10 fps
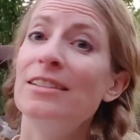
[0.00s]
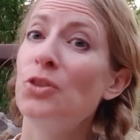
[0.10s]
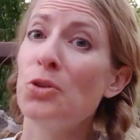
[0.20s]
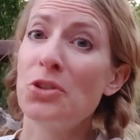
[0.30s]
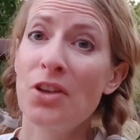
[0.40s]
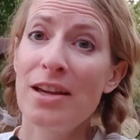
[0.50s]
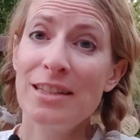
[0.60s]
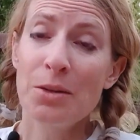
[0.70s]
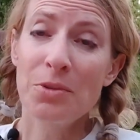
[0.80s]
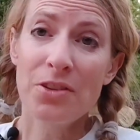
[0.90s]

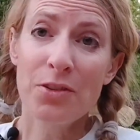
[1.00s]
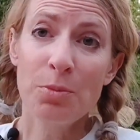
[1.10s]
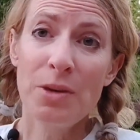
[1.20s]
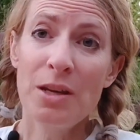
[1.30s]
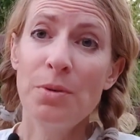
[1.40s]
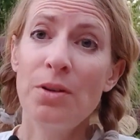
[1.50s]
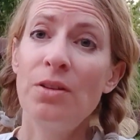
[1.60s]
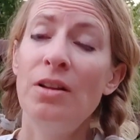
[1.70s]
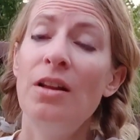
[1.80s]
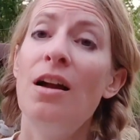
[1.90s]
socializing with other
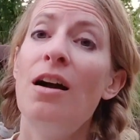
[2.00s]
people.